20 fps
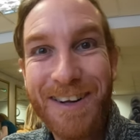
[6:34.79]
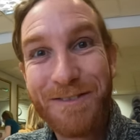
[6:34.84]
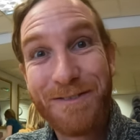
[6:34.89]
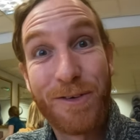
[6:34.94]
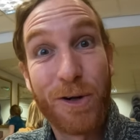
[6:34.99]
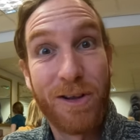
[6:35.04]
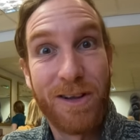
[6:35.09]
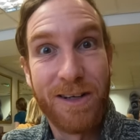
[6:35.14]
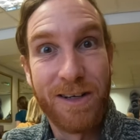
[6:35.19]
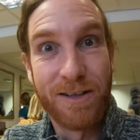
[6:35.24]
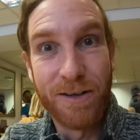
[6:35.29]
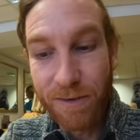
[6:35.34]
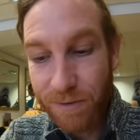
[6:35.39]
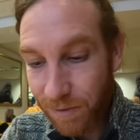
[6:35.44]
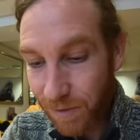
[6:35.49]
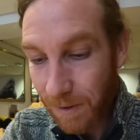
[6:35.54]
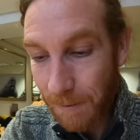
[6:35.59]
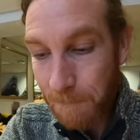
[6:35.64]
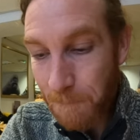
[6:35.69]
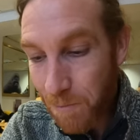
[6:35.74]
funnily enough.
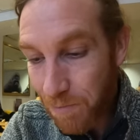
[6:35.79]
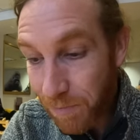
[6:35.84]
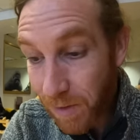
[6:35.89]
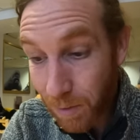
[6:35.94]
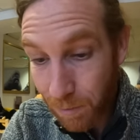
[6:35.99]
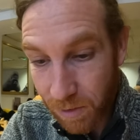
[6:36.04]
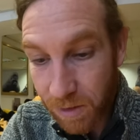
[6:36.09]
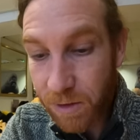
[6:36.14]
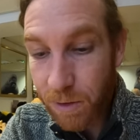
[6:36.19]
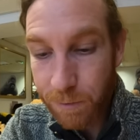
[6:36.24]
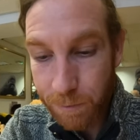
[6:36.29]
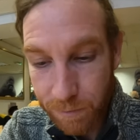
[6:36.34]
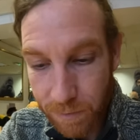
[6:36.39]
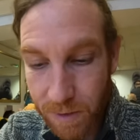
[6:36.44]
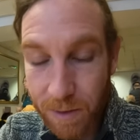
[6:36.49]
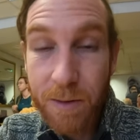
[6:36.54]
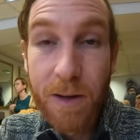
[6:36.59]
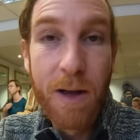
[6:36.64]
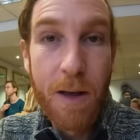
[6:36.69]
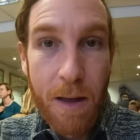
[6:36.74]
But no,
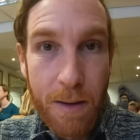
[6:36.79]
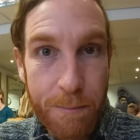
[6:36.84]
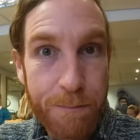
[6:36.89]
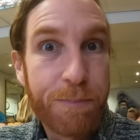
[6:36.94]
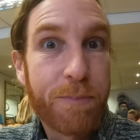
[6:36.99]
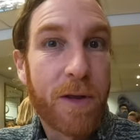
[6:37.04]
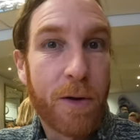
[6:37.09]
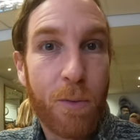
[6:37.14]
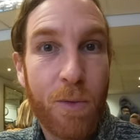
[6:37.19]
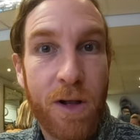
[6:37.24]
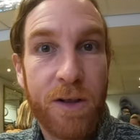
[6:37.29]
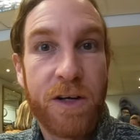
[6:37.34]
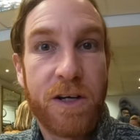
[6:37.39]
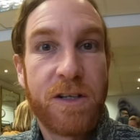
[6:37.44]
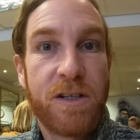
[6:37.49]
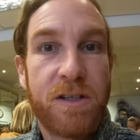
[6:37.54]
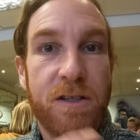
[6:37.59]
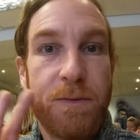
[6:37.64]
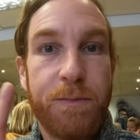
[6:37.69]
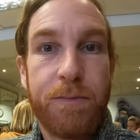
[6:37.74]
well,
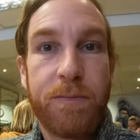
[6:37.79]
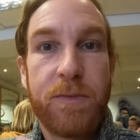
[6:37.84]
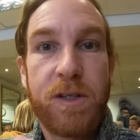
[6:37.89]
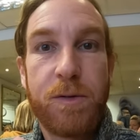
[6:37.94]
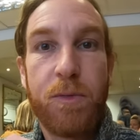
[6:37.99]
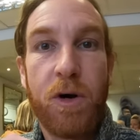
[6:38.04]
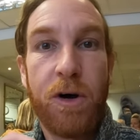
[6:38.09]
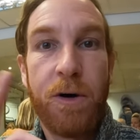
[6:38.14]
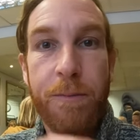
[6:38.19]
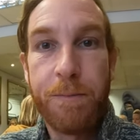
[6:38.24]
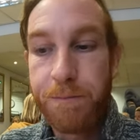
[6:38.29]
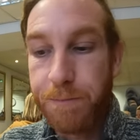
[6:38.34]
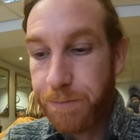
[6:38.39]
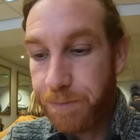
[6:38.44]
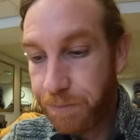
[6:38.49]
nice. Spot on.